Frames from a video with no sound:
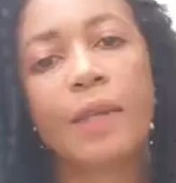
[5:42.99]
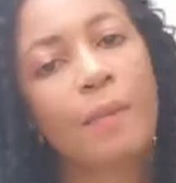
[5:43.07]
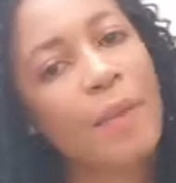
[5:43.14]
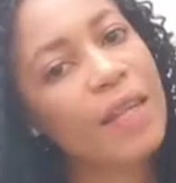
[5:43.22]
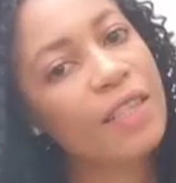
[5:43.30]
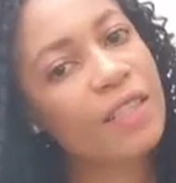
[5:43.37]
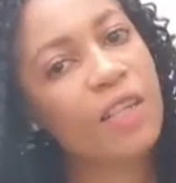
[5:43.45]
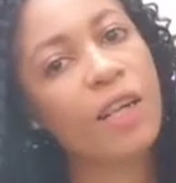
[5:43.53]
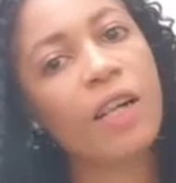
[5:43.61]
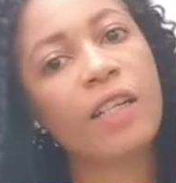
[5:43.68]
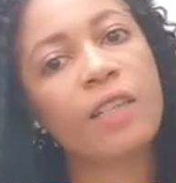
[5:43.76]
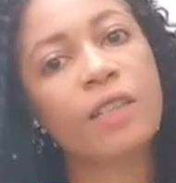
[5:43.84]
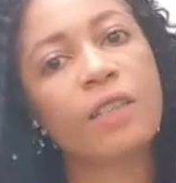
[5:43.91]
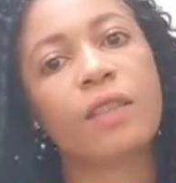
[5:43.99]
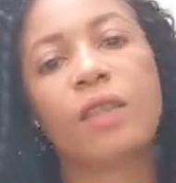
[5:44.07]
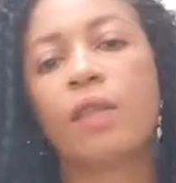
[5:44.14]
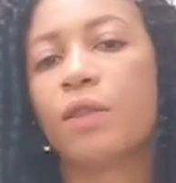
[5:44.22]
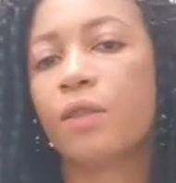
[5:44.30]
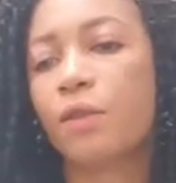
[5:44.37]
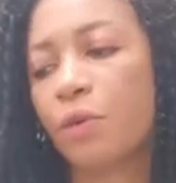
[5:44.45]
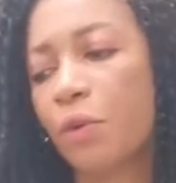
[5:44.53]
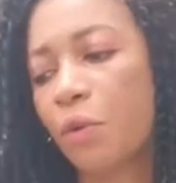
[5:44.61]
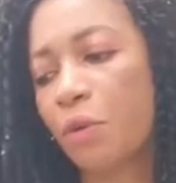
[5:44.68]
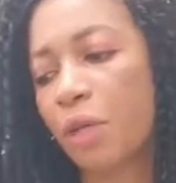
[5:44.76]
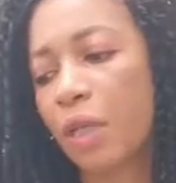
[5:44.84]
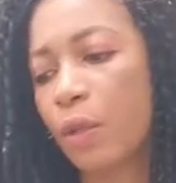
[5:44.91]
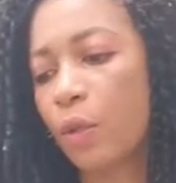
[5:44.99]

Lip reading: The man-child theory